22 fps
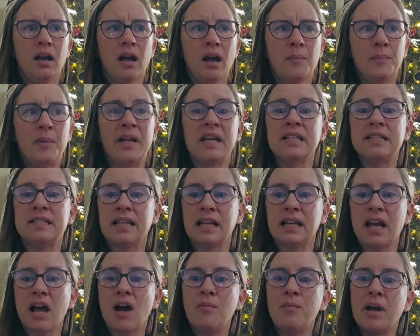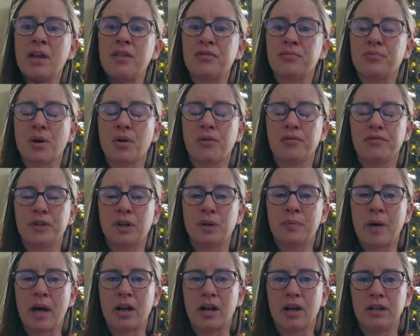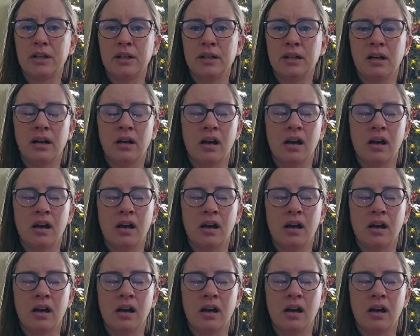But it did help my throat feel better,